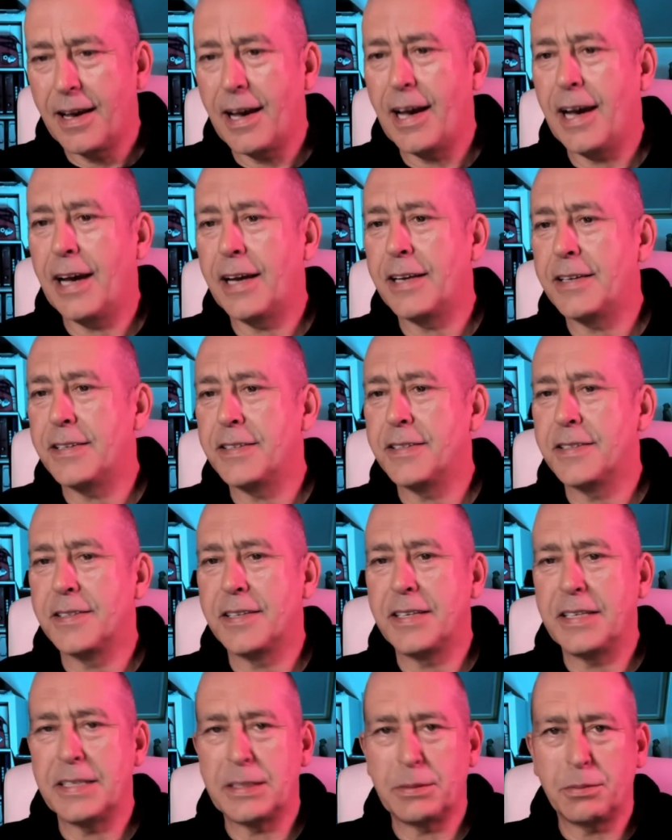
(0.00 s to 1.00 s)
and
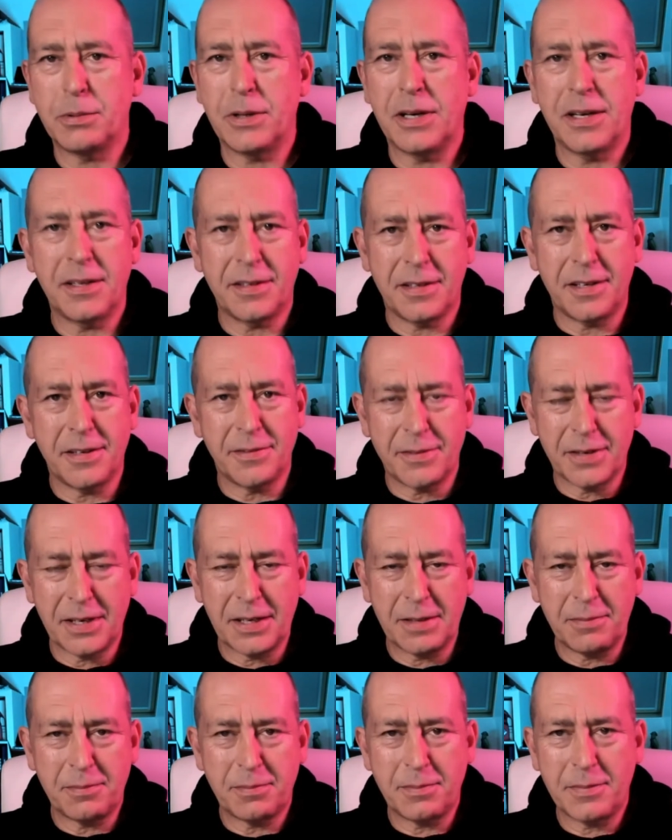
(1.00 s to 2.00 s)
is worthy of
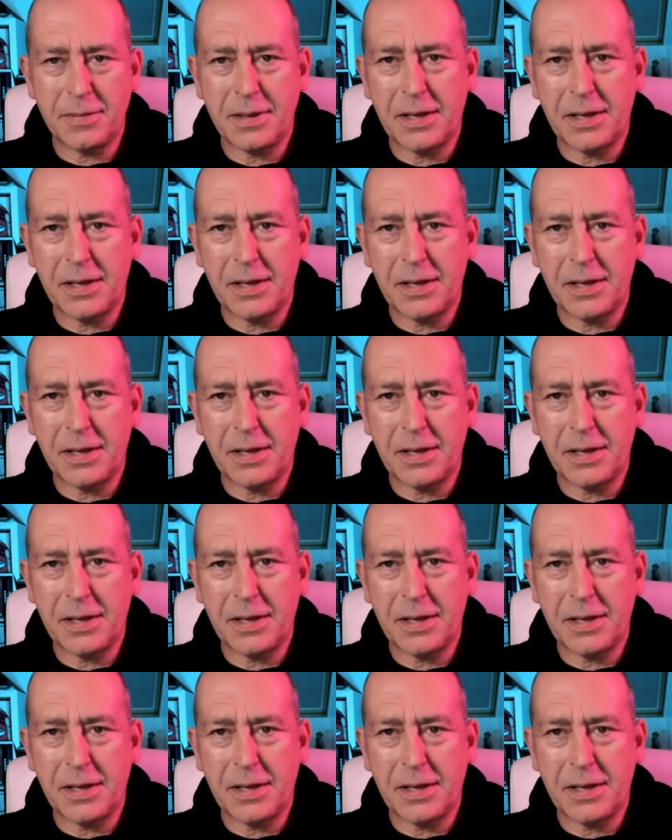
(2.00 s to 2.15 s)
a